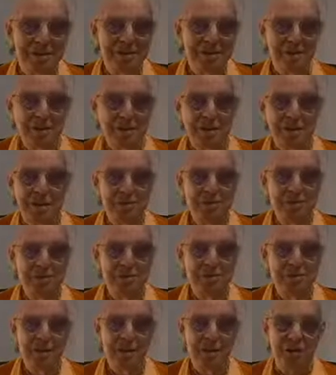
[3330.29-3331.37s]
and you didn't
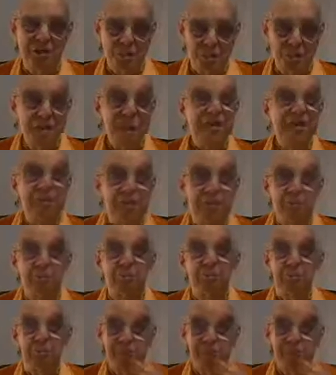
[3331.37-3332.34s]
understand, you'll get them.